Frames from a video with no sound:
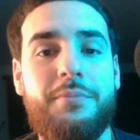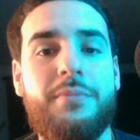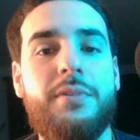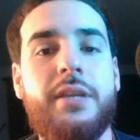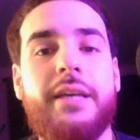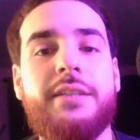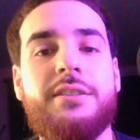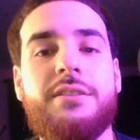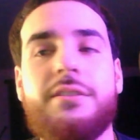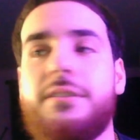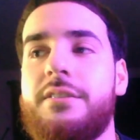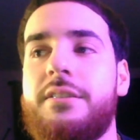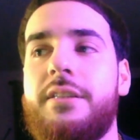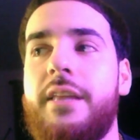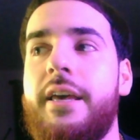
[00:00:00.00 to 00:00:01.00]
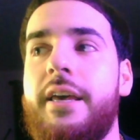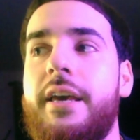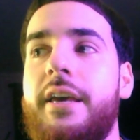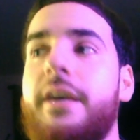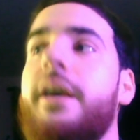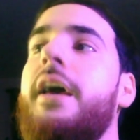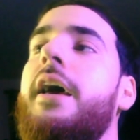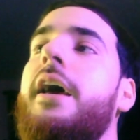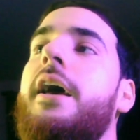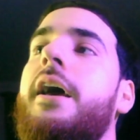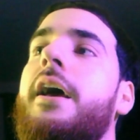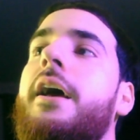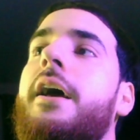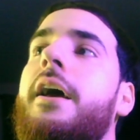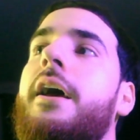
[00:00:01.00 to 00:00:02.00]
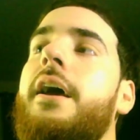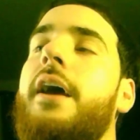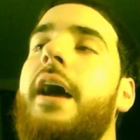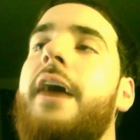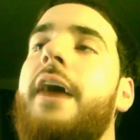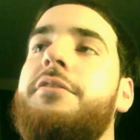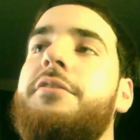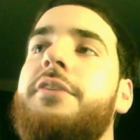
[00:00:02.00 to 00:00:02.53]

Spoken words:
They after